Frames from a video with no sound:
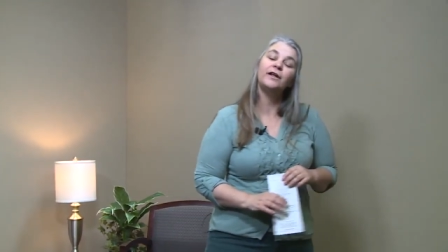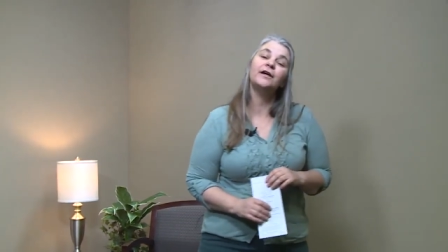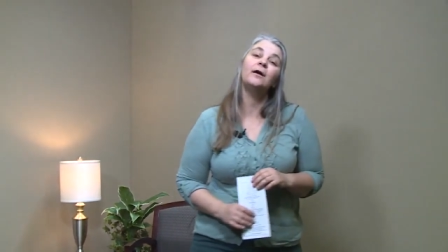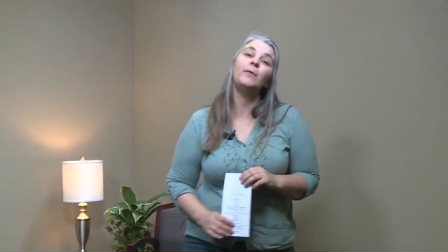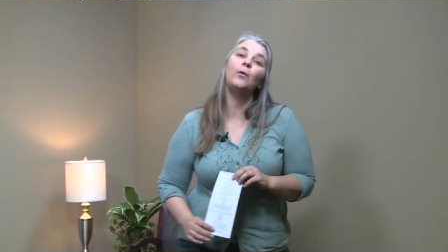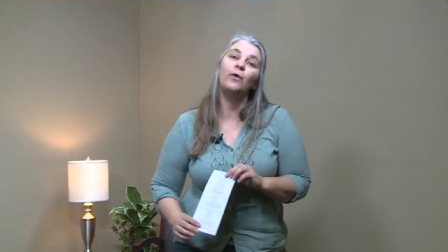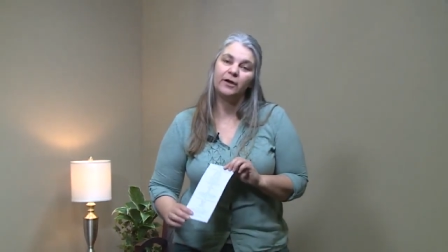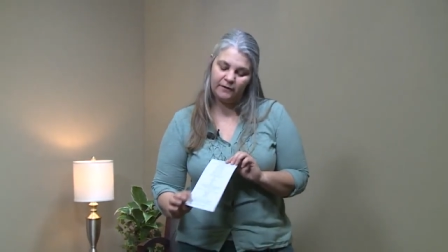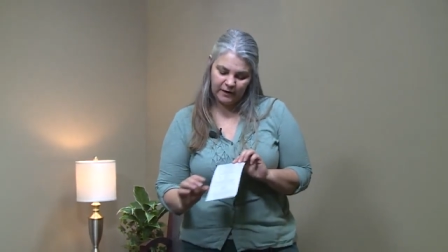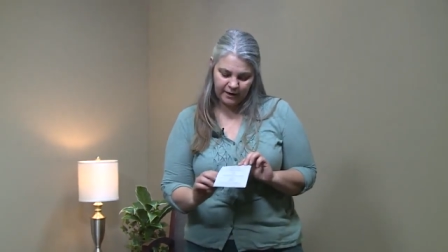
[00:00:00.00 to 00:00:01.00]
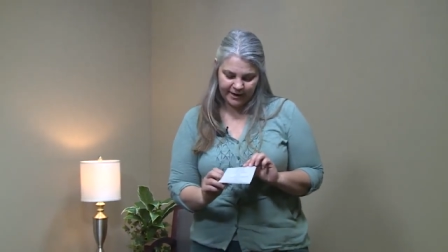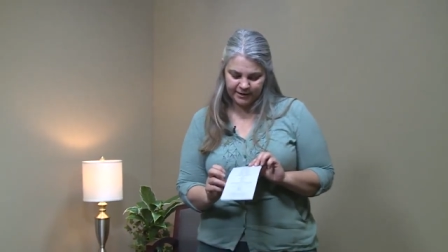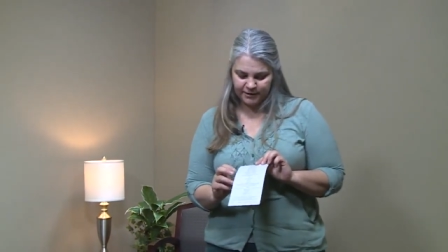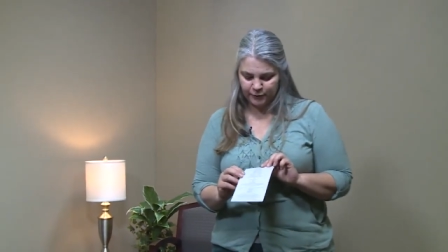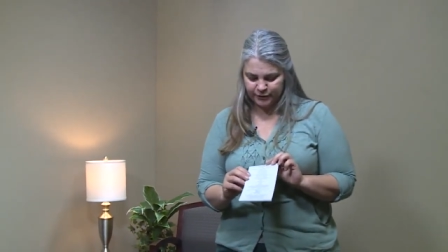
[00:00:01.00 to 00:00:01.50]
to come on one of the
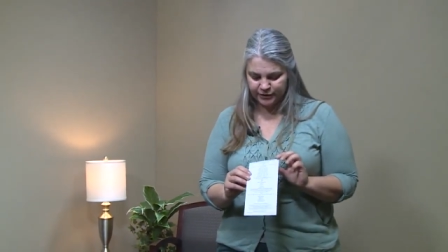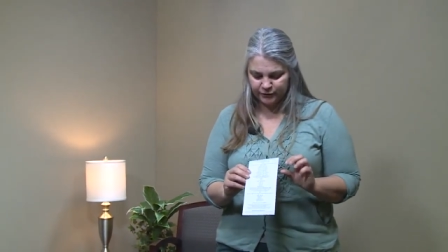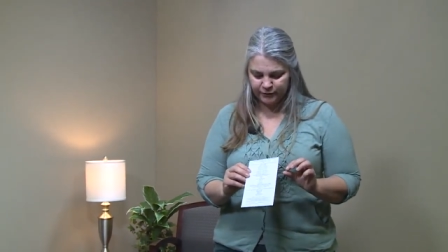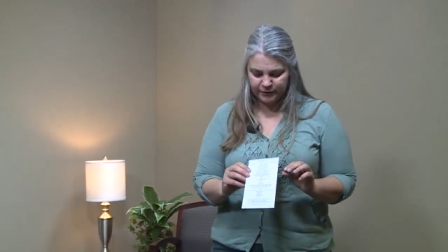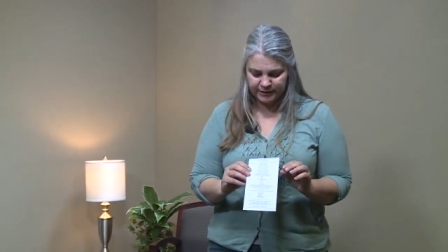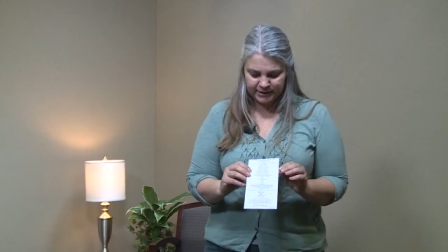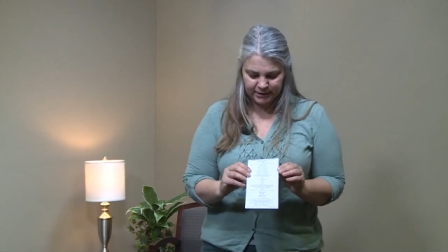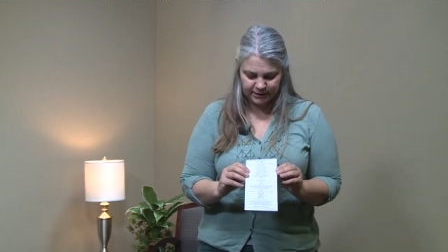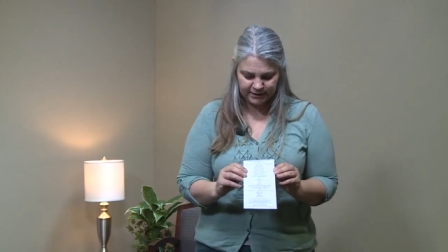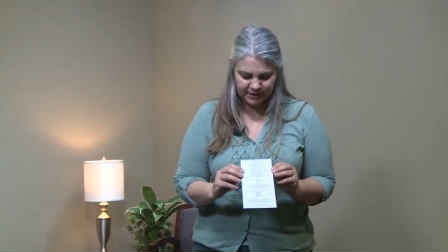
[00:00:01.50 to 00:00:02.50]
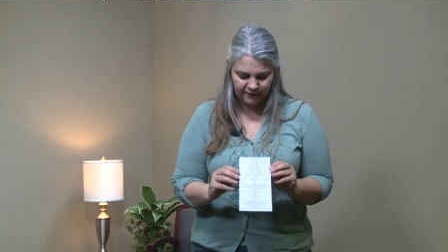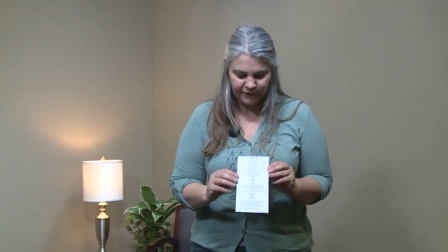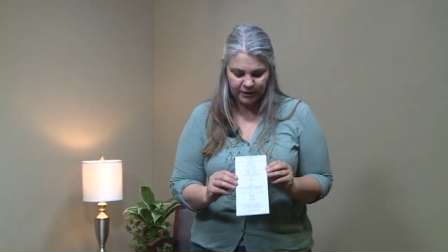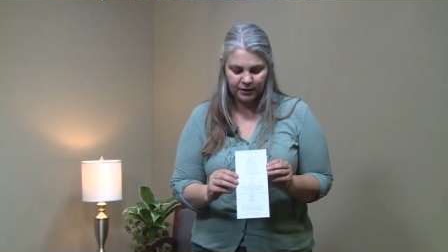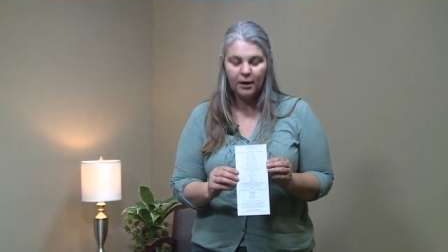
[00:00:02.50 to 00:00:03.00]
guided tours through the city of
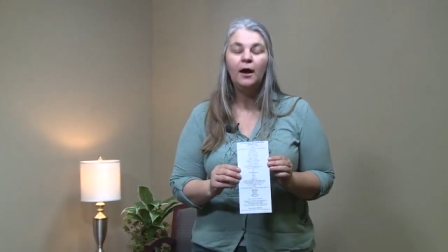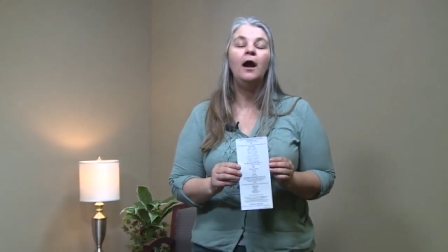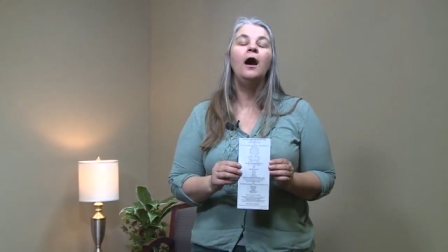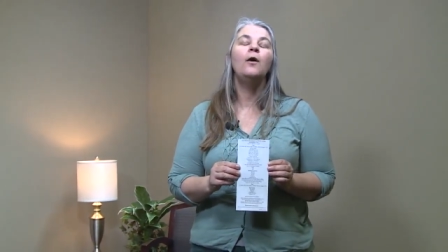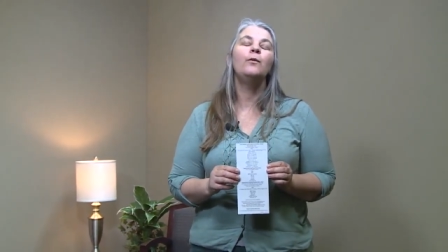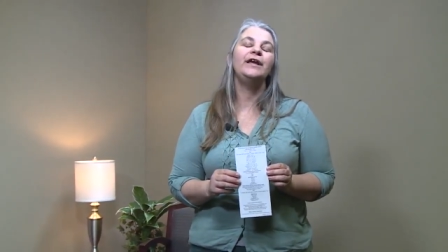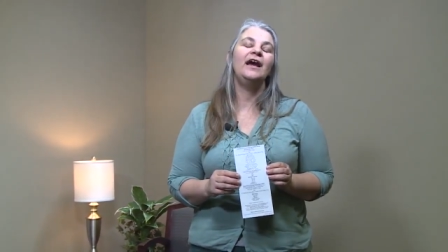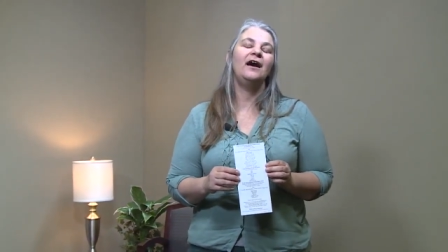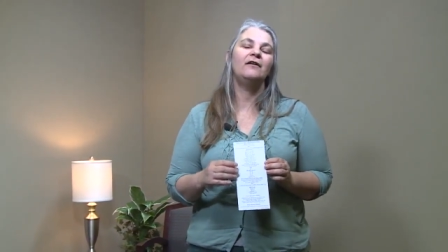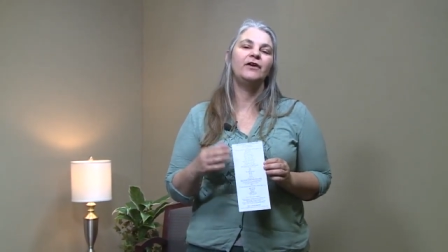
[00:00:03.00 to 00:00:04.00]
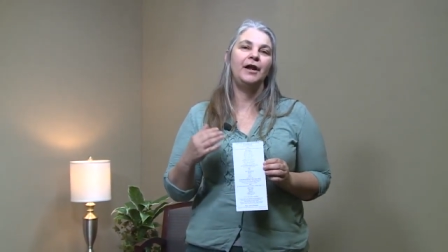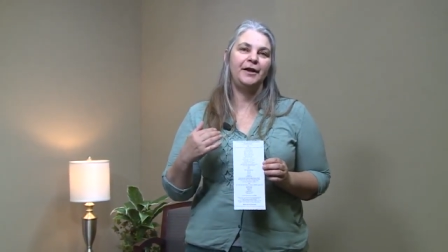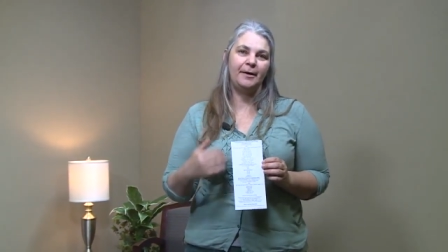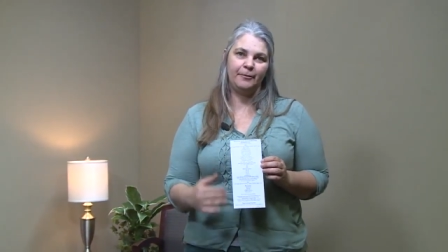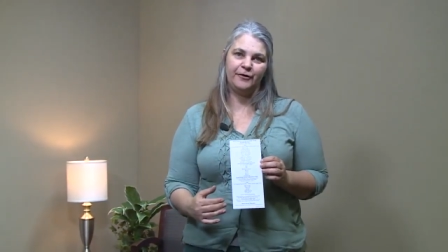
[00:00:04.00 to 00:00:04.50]
Suffolk, we have a
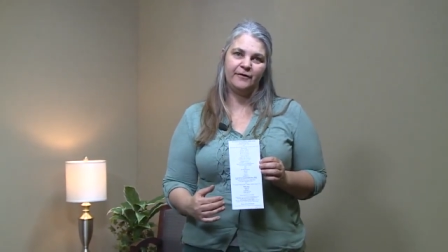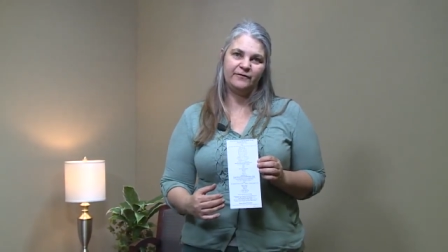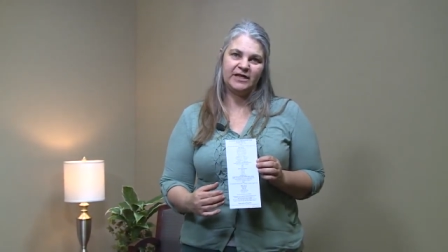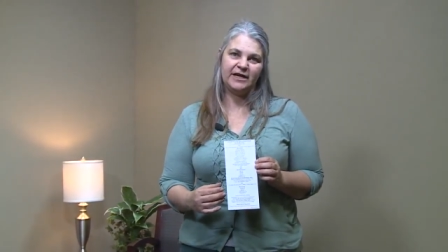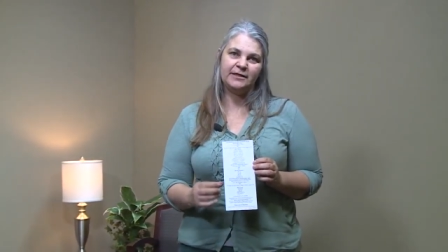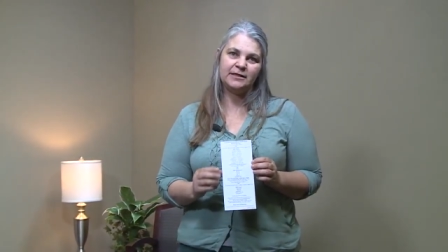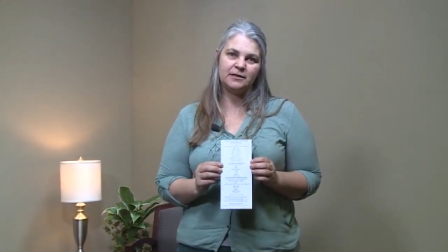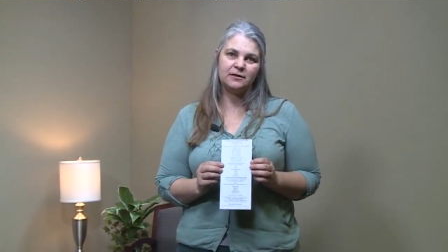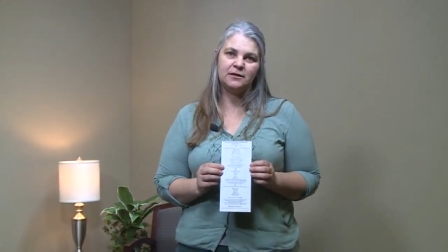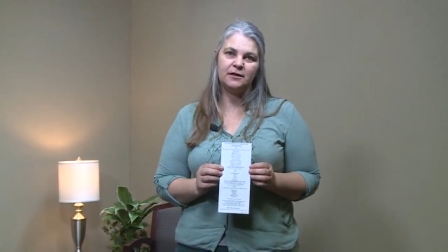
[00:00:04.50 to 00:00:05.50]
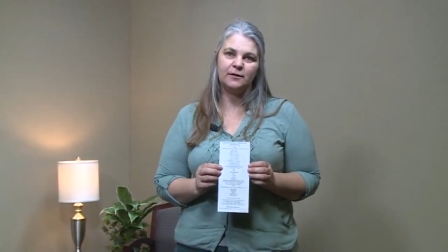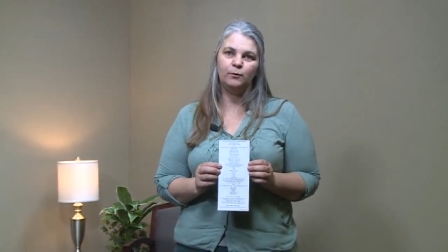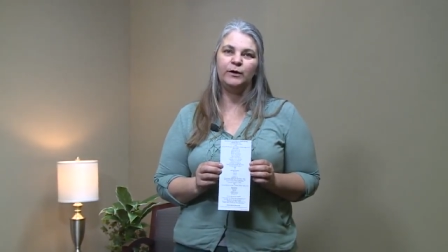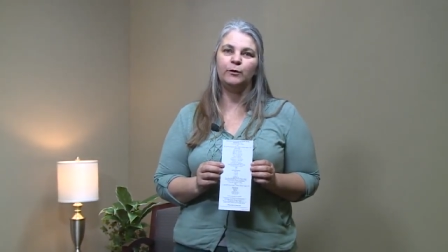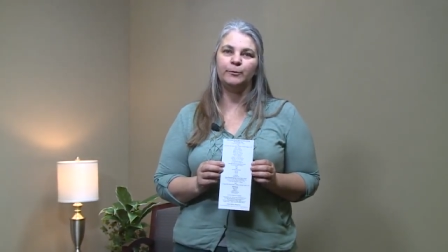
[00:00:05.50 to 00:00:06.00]
number of dates that
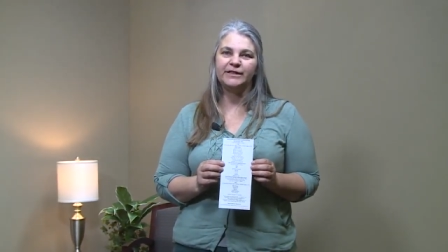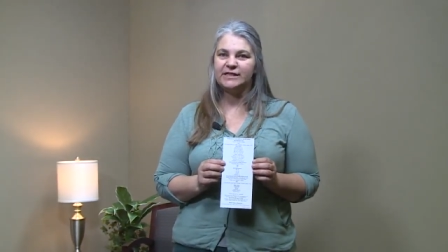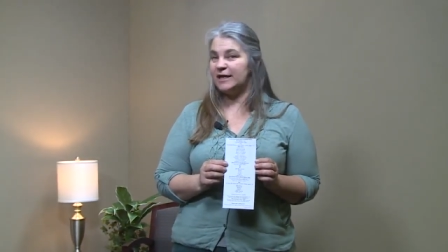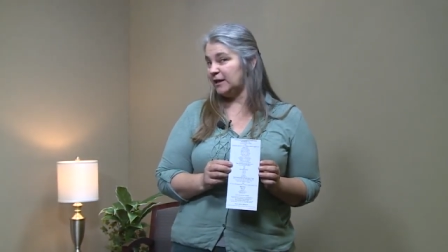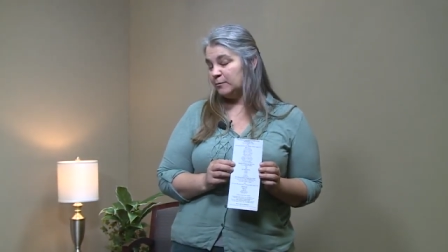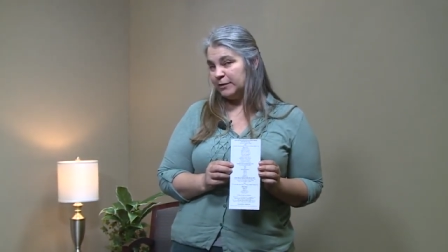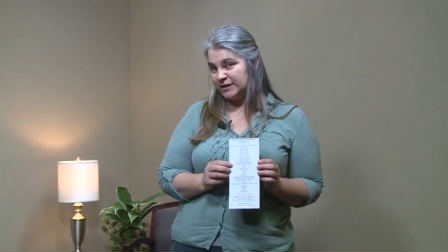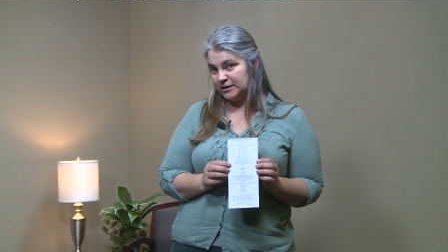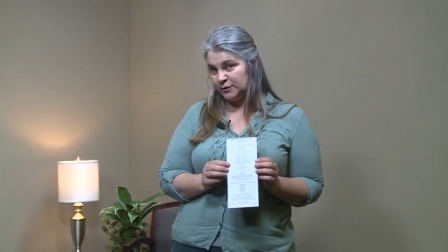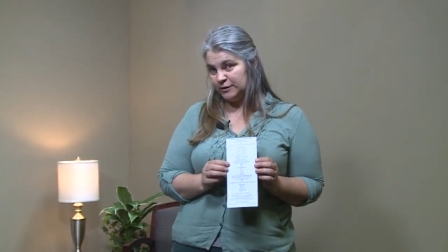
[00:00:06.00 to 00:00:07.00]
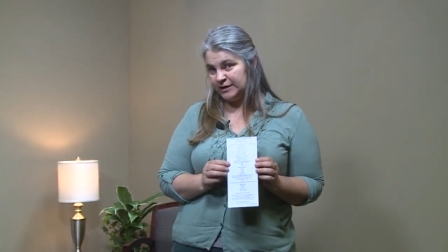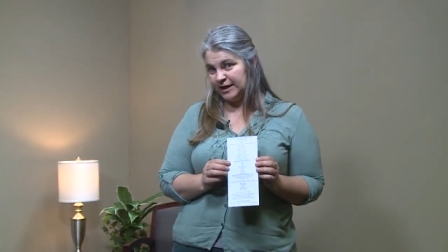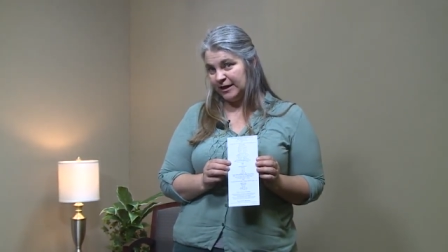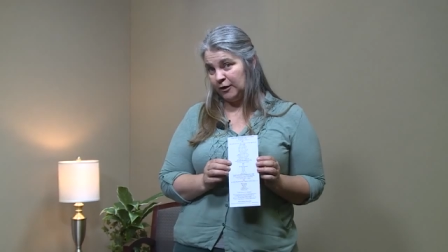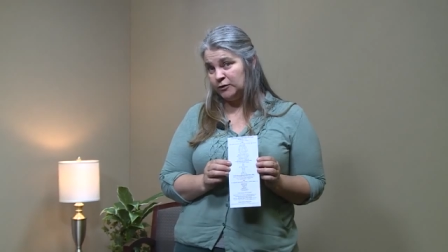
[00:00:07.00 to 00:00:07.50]
we will be taking bus tours
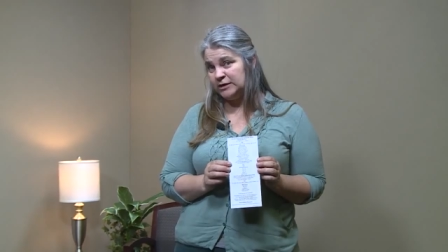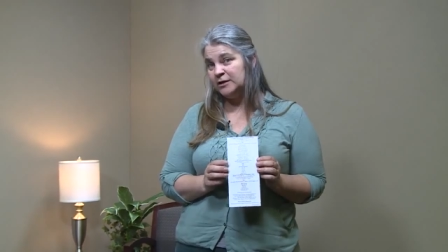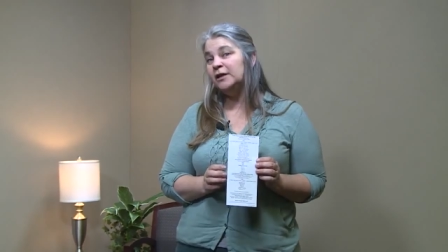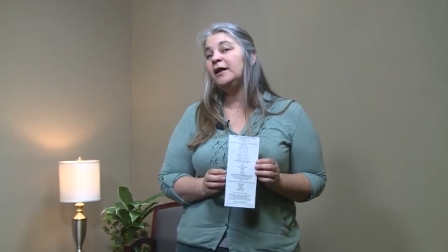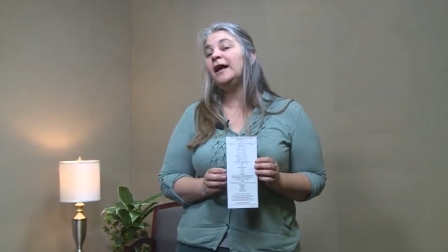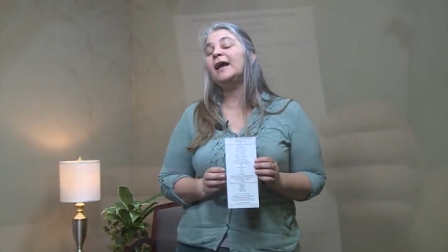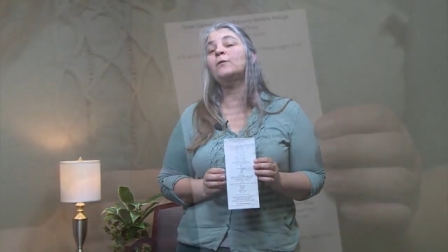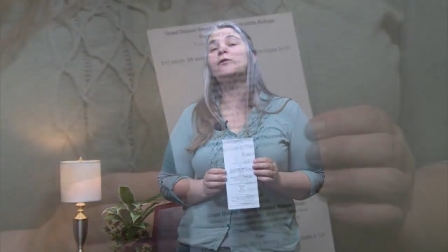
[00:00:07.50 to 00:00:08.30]
out and